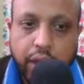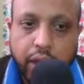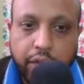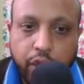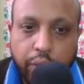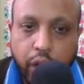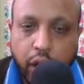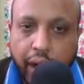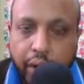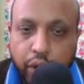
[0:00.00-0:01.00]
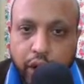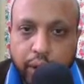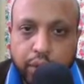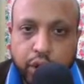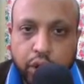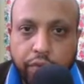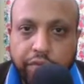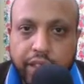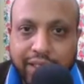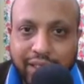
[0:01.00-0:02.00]
Then from your endoderms, the
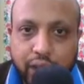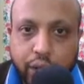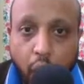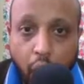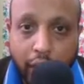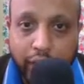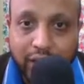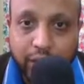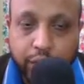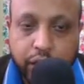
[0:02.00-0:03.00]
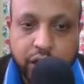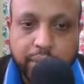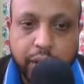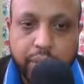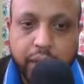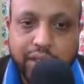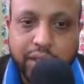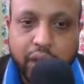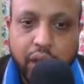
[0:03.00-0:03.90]
visceral organs which is been made,